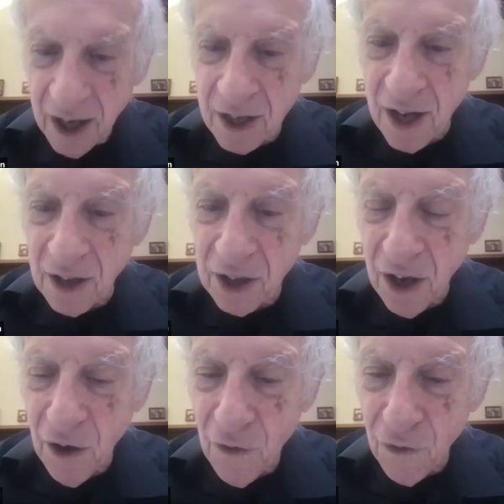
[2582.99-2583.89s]

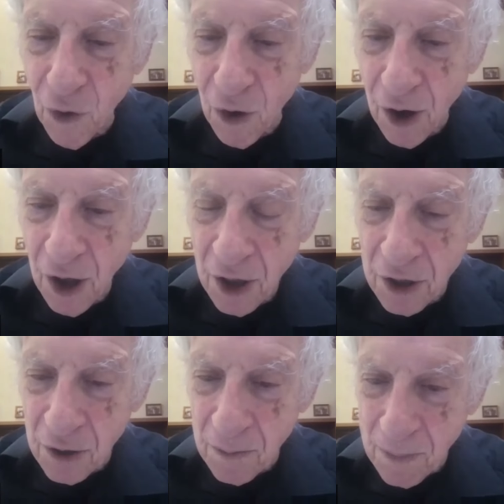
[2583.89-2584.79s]
Nothing for
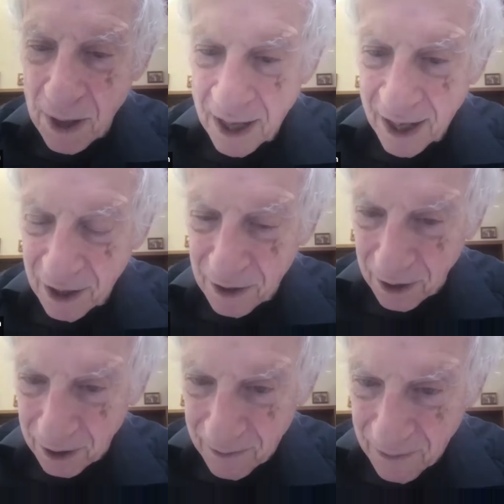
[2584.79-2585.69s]
the
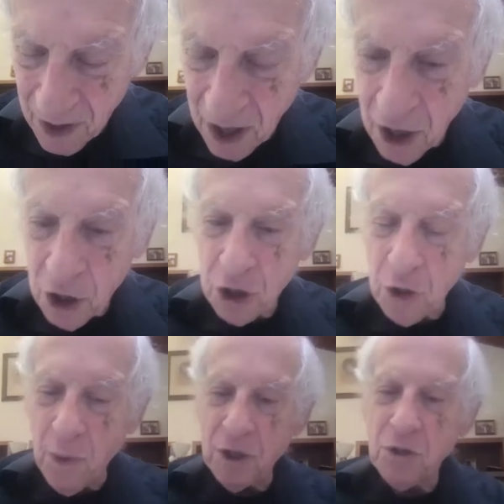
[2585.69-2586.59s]
beginner. She
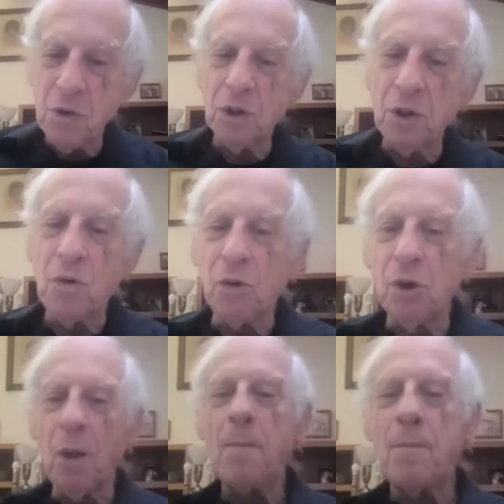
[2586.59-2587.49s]
went to a
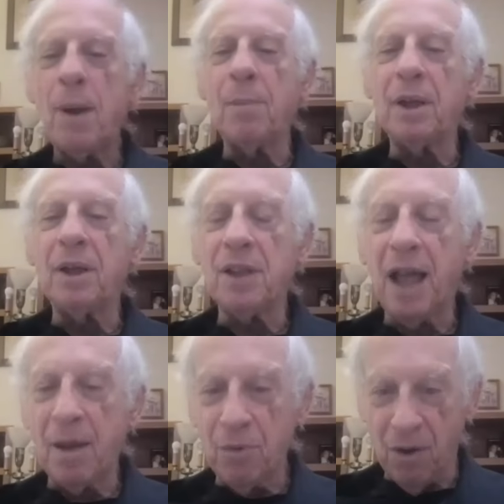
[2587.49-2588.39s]
local public
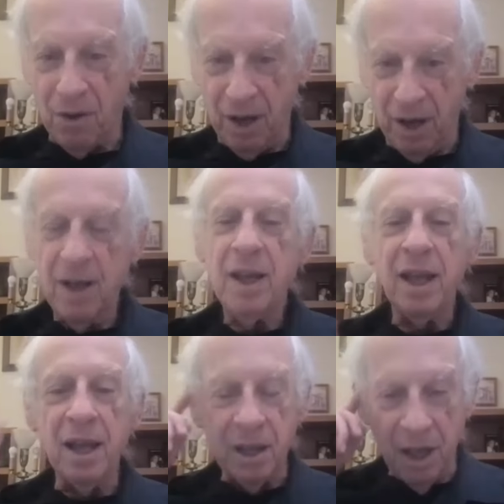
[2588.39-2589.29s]
library
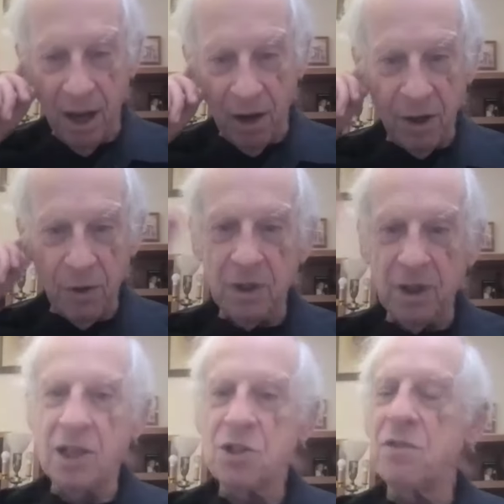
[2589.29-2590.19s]
in an area with
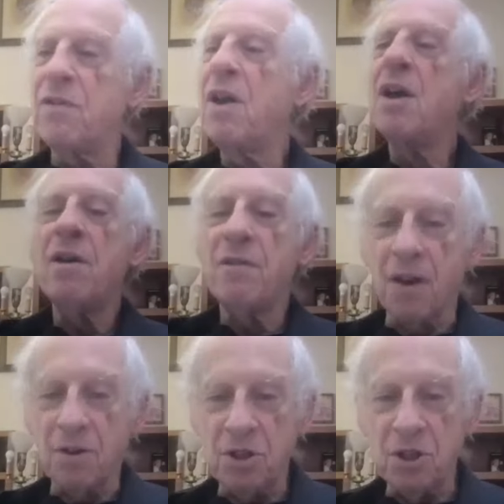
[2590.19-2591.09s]
lots of
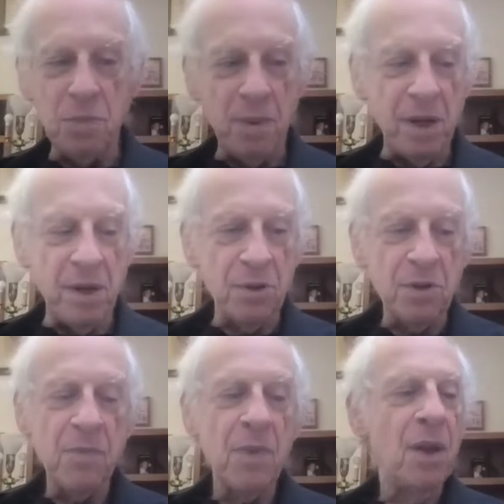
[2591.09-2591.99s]
Farsi speakers.